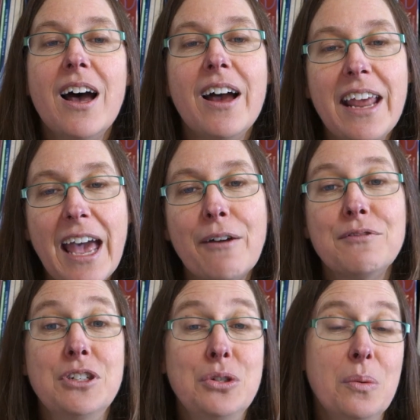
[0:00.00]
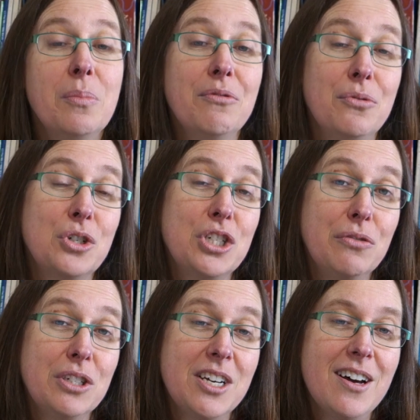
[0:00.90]
I'd have to do it before she
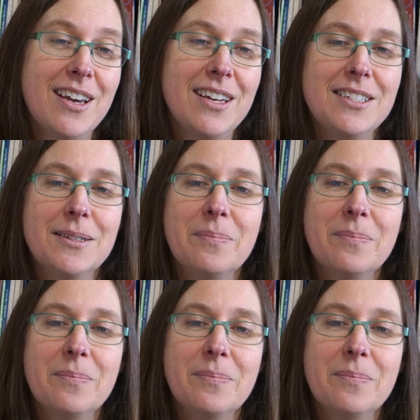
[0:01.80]
retired.